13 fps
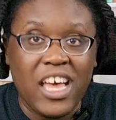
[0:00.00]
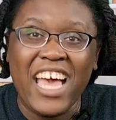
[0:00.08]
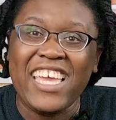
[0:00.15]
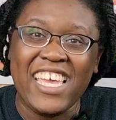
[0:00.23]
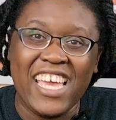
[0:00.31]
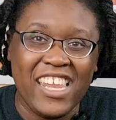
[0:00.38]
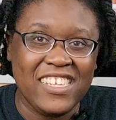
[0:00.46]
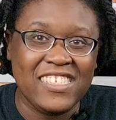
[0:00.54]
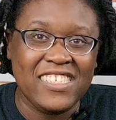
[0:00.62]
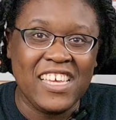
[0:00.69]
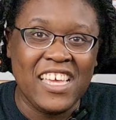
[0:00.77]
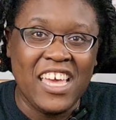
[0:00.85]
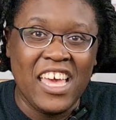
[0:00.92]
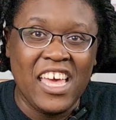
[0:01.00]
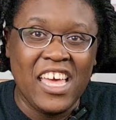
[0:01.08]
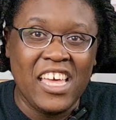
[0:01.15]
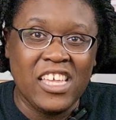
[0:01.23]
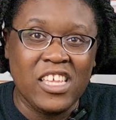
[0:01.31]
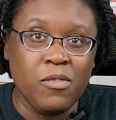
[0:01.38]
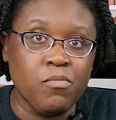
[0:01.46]
I get
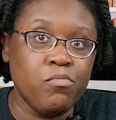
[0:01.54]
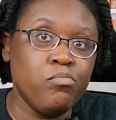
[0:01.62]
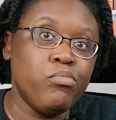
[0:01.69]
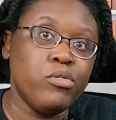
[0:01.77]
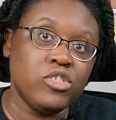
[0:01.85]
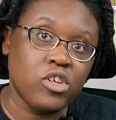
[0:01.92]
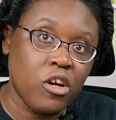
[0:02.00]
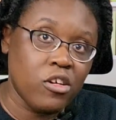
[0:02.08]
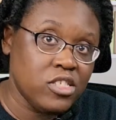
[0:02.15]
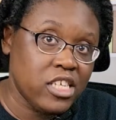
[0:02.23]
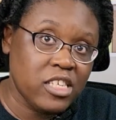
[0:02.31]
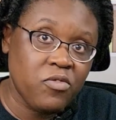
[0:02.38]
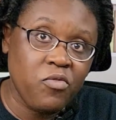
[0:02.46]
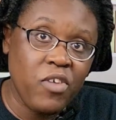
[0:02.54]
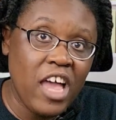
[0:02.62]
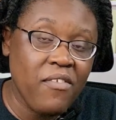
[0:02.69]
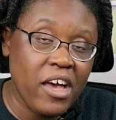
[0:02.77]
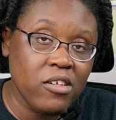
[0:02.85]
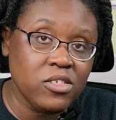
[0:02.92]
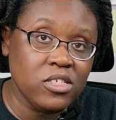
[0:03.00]
it. Busch Gardens has five
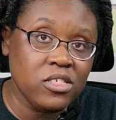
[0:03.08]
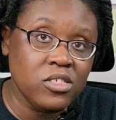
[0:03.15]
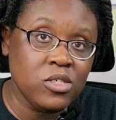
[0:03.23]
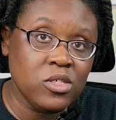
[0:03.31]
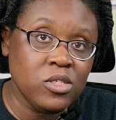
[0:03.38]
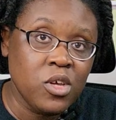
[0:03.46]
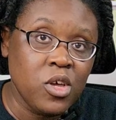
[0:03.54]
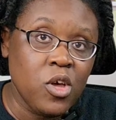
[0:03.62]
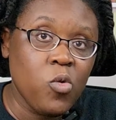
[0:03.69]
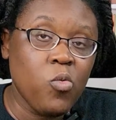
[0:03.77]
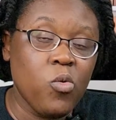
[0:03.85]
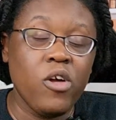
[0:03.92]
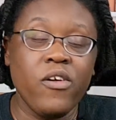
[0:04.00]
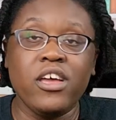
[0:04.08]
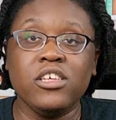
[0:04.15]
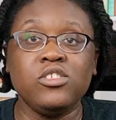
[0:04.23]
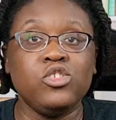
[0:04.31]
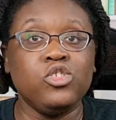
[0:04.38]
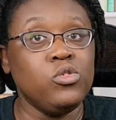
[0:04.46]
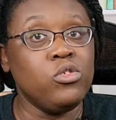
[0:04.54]
houses, whereas
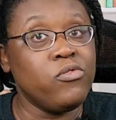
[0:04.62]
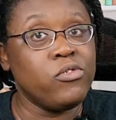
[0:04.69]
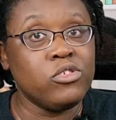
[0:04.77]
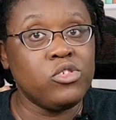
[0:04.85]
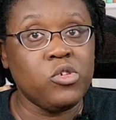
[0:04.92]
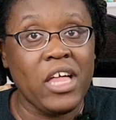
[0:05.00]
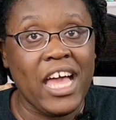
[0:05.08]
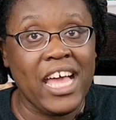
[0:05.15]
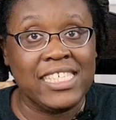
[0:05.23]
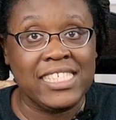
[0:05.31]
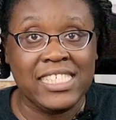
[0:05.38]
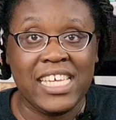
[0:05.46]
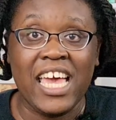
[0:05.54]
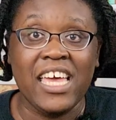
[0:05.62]
Universal has 10.